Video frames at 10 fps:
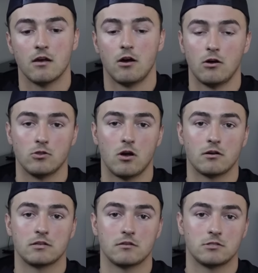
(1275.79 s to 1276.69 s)

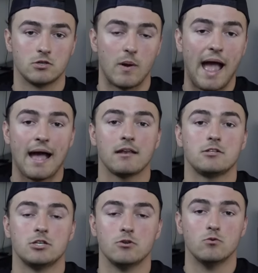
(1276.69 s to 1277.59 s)
along to add
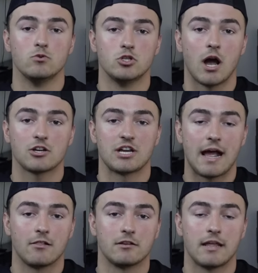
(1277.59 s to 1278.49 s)
to Josh
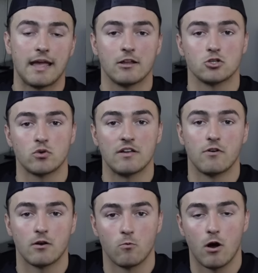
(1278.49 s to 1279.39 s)
Allen and
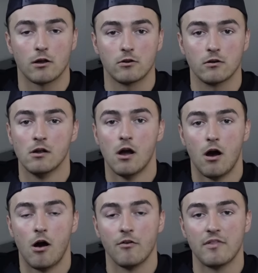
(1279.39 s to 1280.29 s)
Trayvon Walker
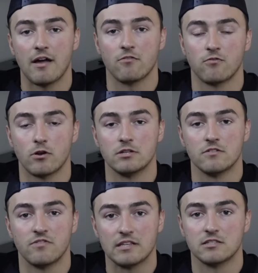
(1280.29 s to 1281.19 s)
on that front
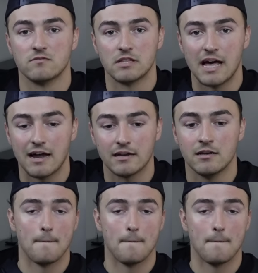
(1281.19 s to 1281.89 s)
defensive line.